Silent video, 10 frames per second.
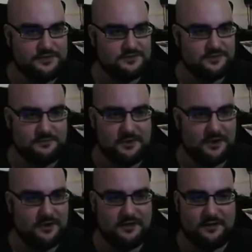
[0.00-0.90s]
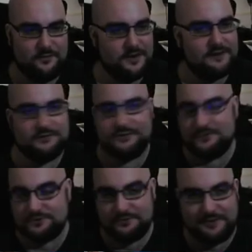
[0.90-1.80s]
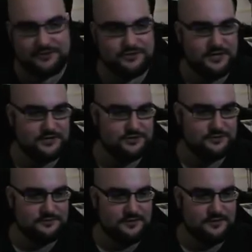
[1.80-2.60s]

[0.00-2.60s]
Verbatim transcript: You can see the parking lot, whatever. Use your imagination.